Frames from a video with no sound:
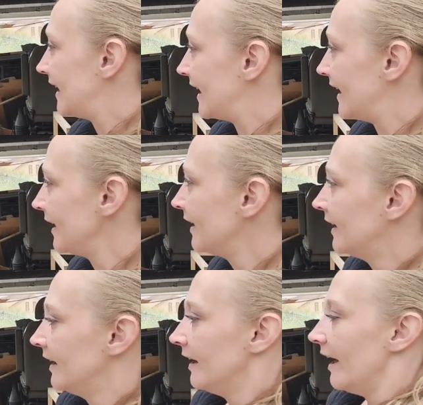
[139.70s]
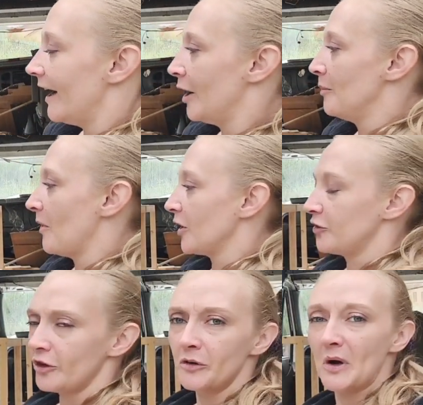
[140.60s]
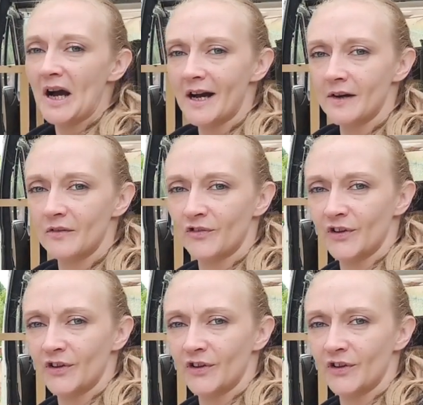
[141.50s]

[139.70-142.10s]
it. I do have.